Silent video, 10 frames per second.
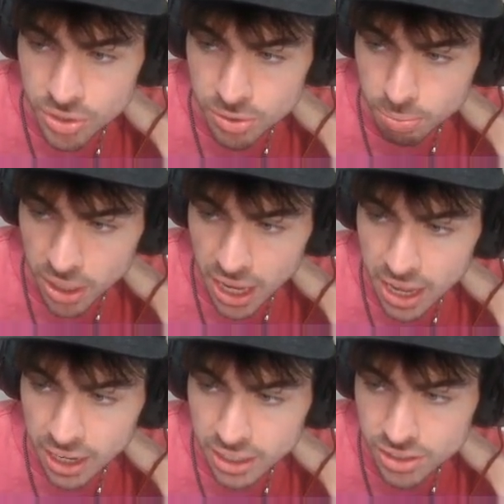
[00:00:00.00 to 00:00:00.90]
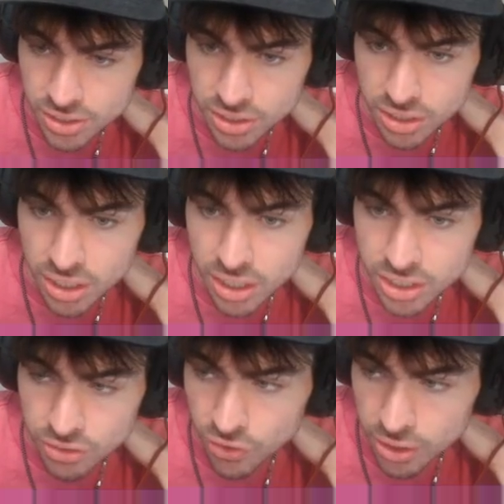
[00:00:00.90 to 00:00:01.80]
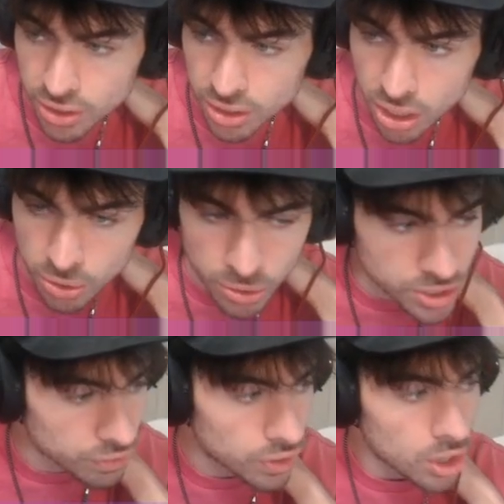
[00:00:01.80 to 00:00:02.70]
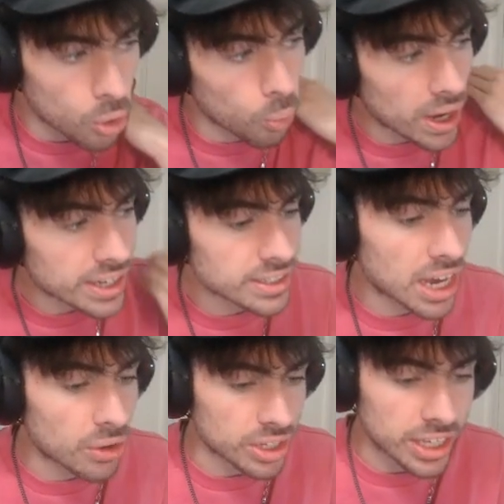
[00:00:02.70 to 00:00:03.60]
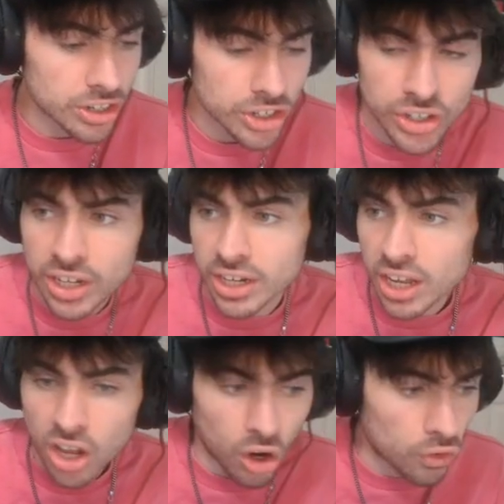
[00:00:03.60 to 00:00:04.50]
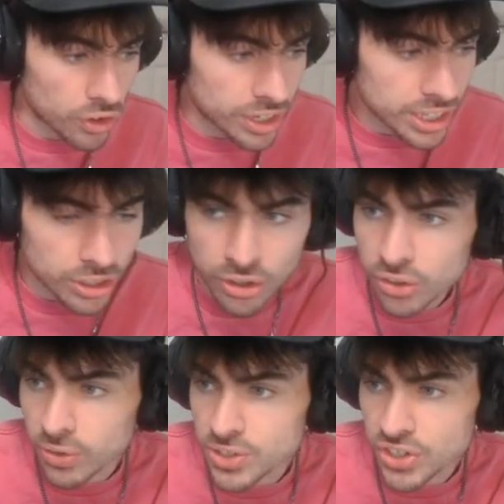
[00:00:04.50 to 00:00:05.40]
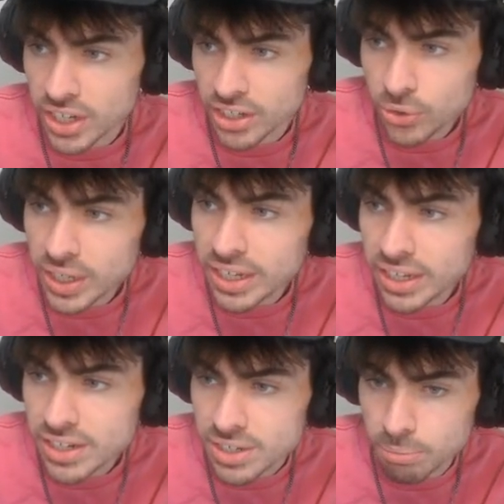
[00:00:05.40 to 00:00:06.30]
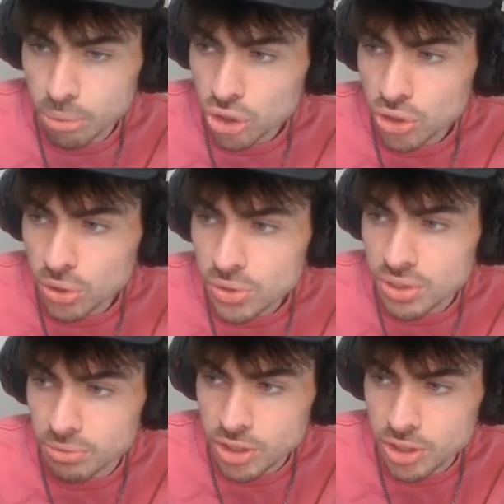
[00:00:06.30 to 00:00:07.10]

There's black to different colors of white down here, and over here there's like greens and blues and just